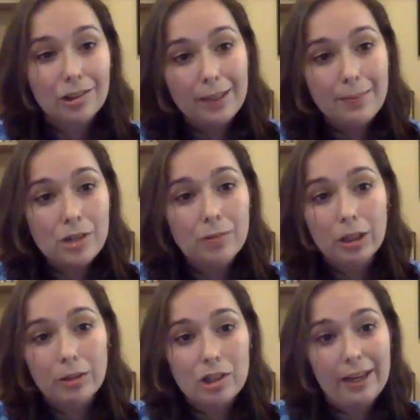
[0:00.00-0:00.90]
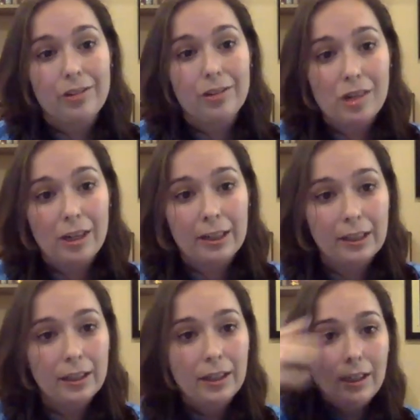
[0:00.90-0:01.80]
names, you would know which character is
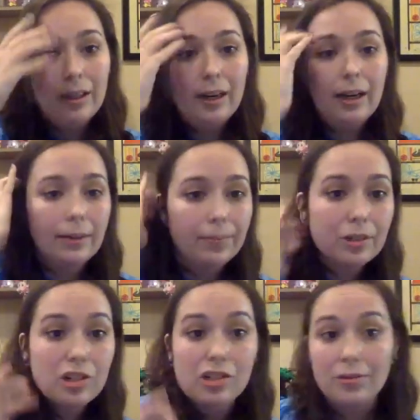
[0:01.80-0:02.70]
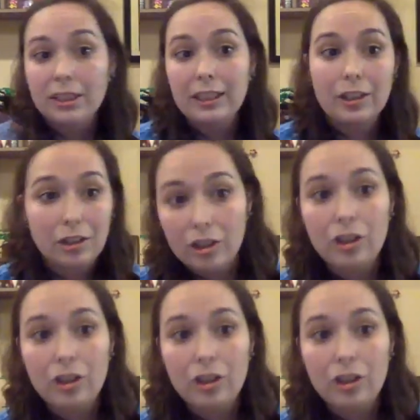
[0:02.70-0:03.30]
talking, which is a really